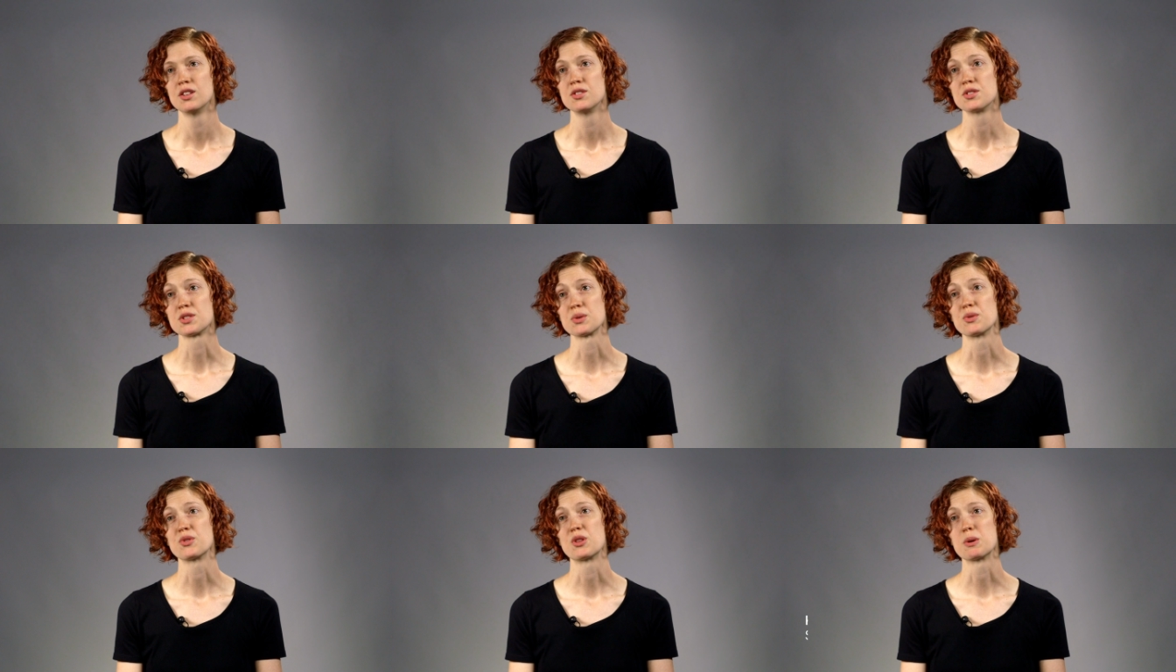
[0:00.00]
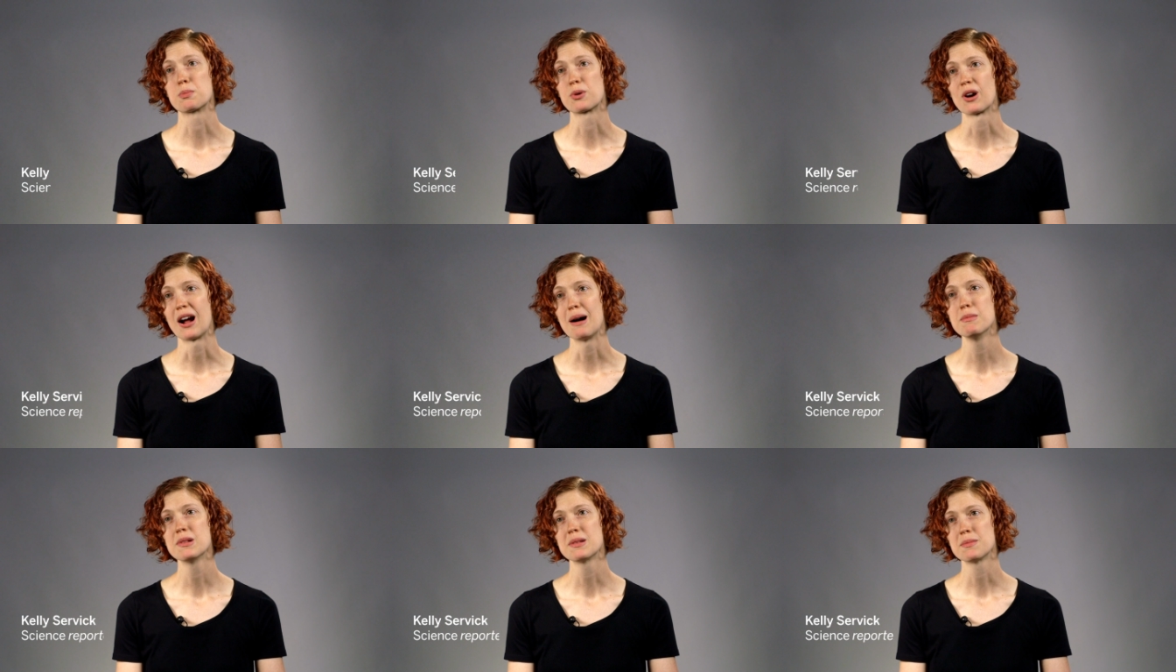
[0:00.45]
So, the
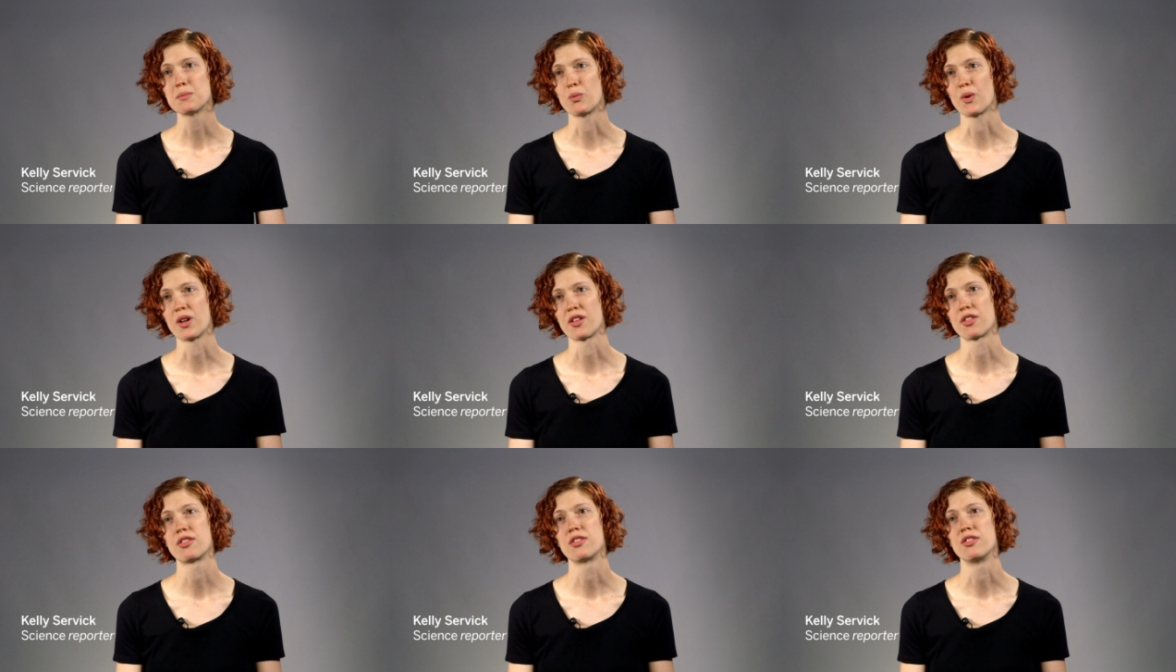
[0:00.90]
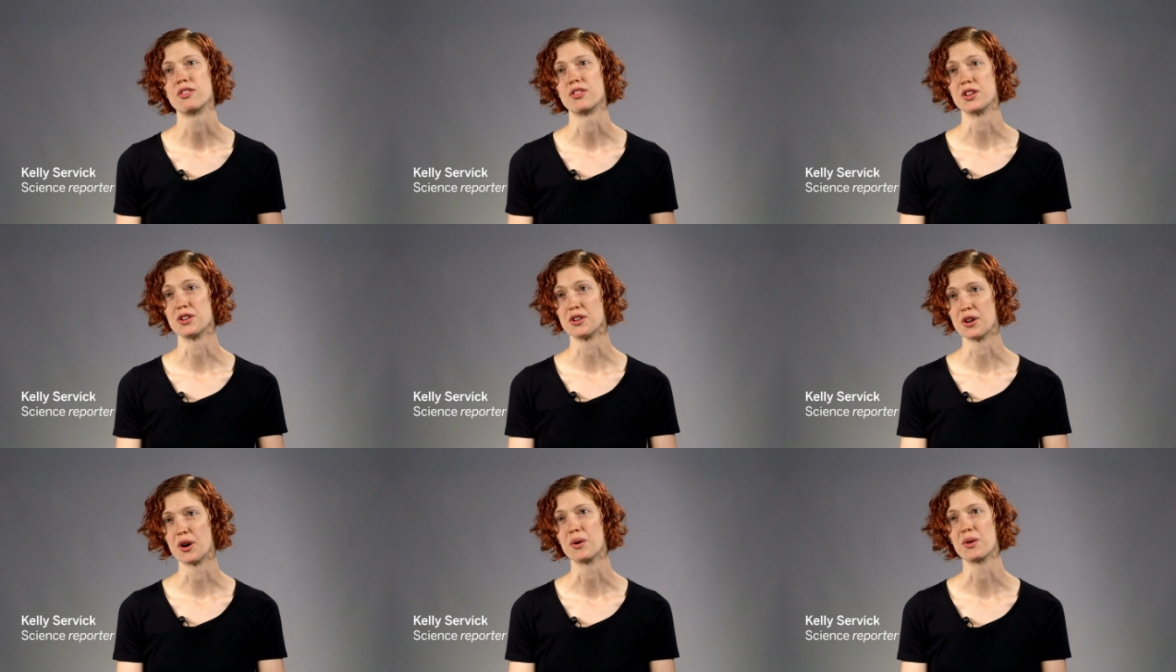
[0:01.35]
problem with
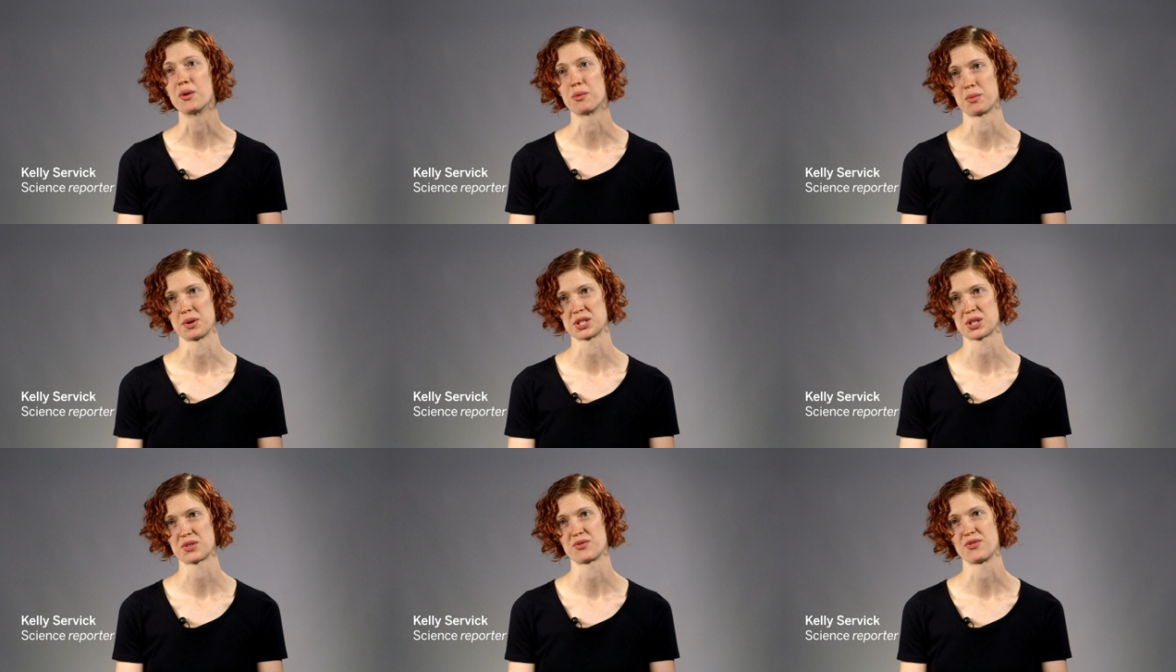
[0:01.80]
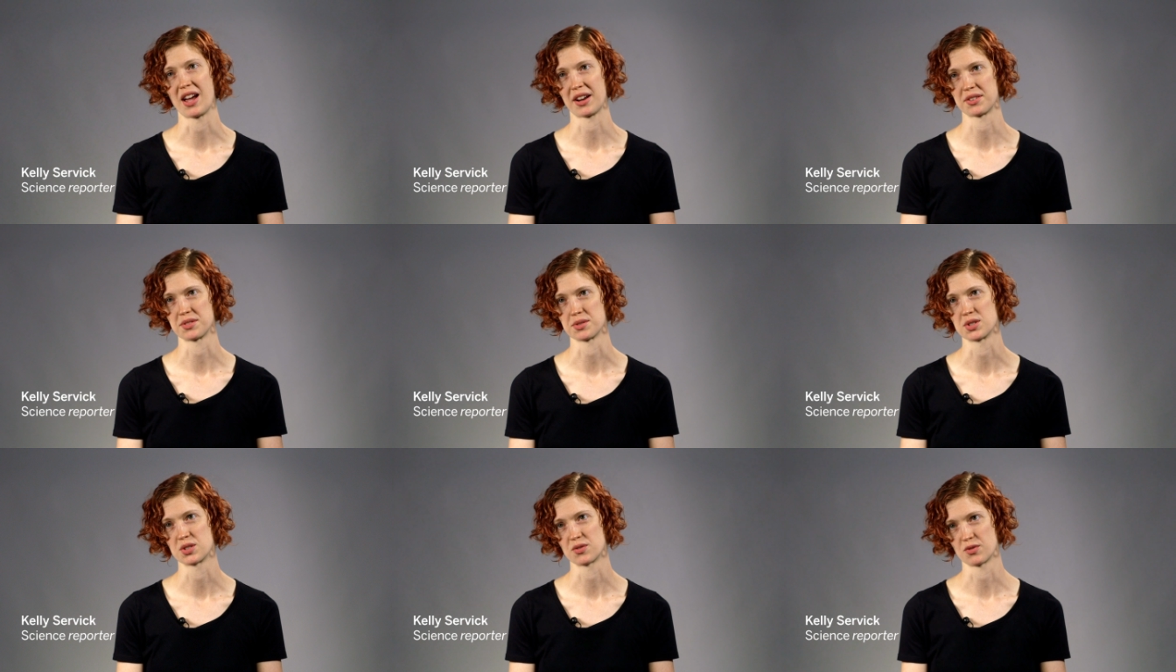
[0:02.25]
the known risk
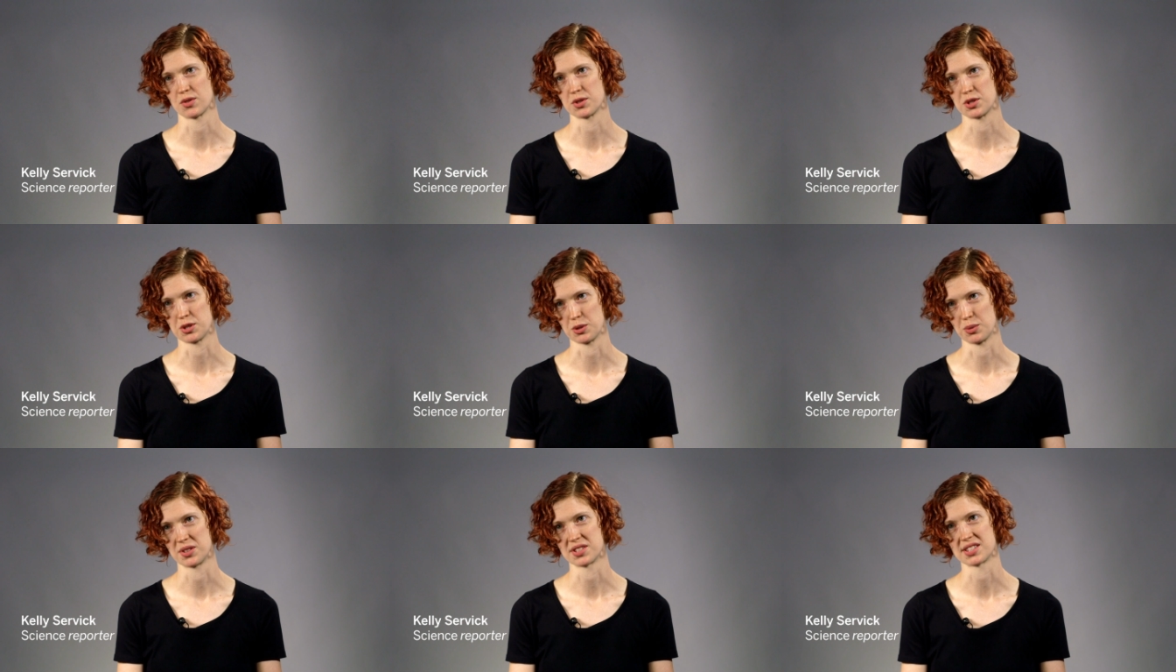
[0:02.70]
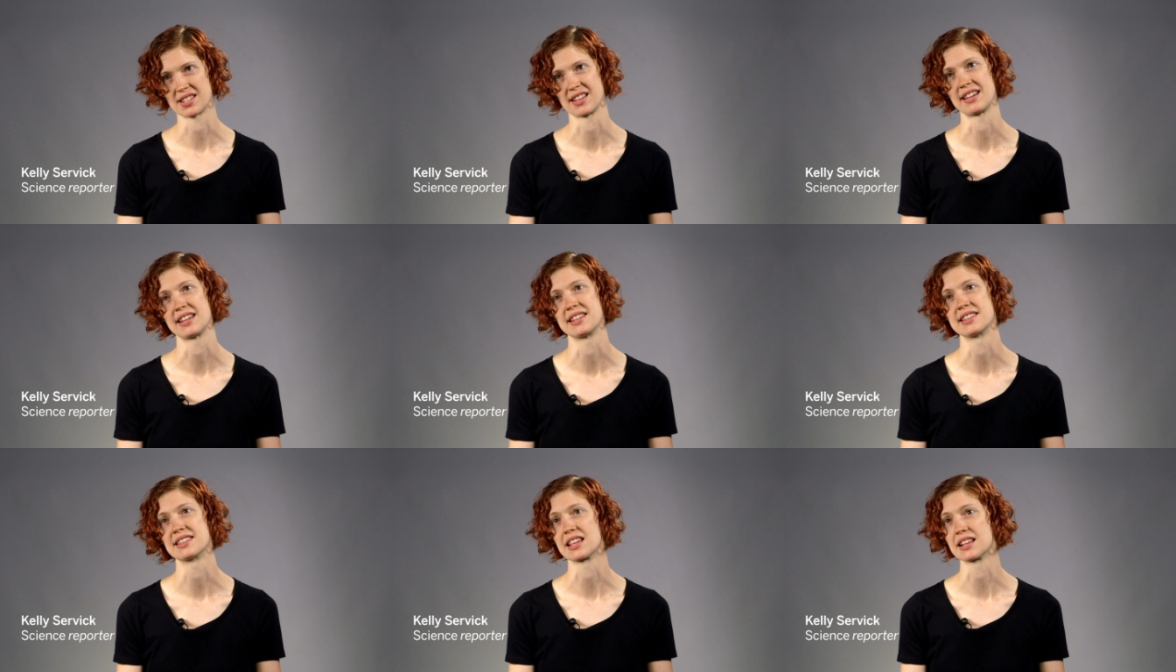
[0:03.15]
factors for
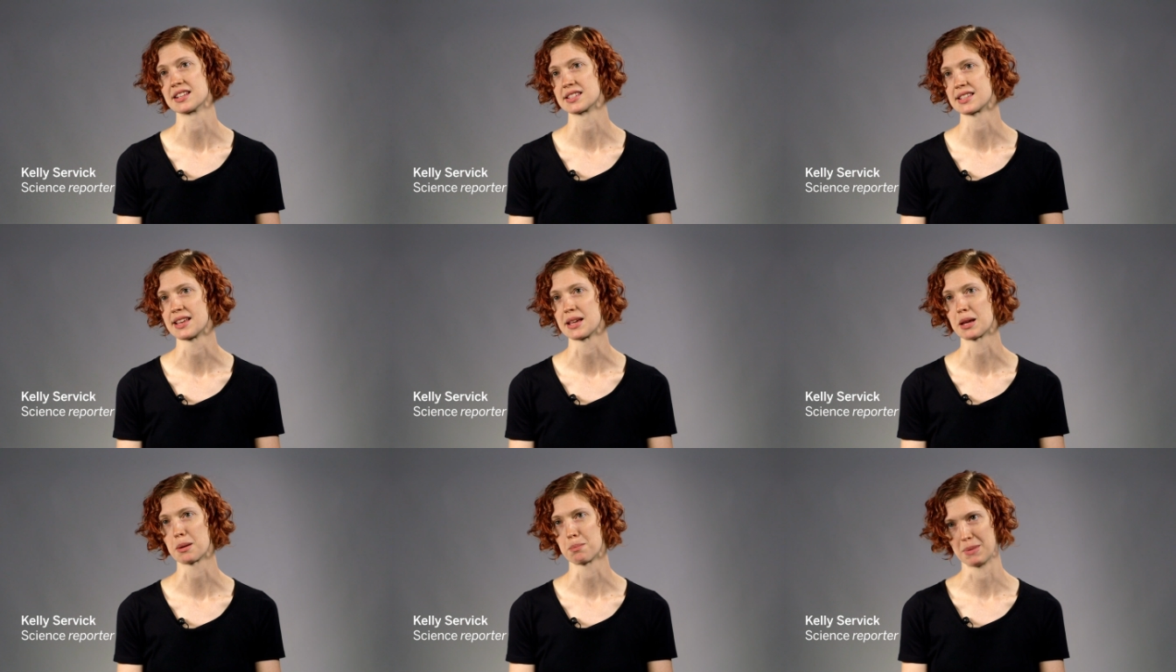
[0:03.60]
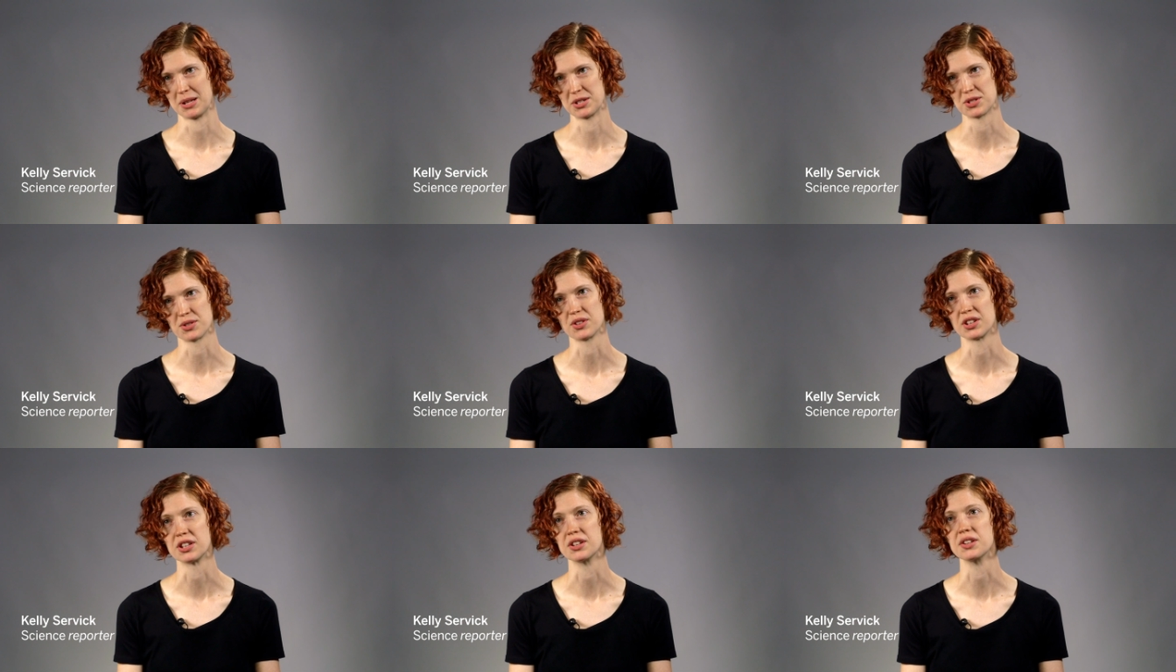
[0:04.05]
suicide, things like
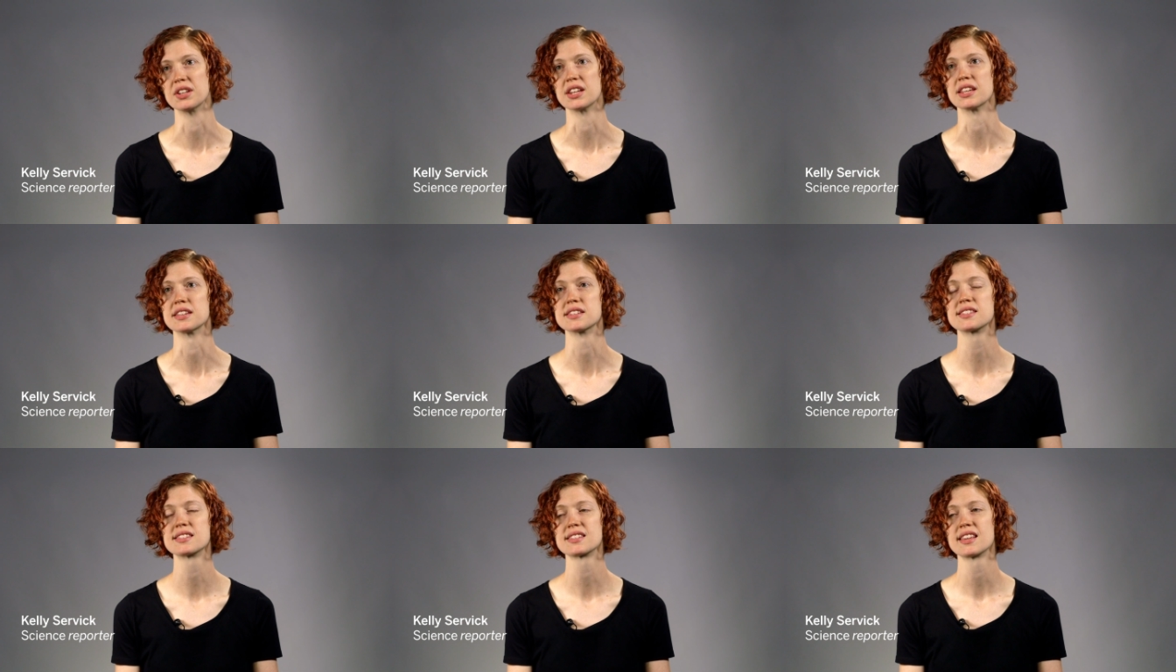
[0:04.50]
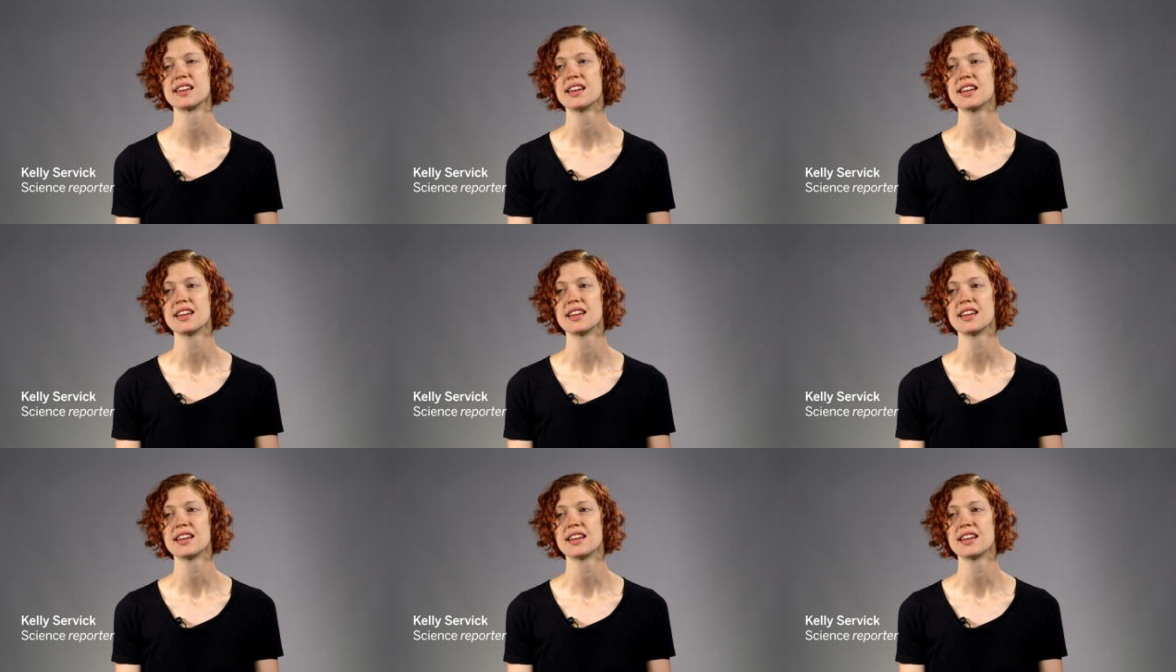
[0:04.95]
mental illness,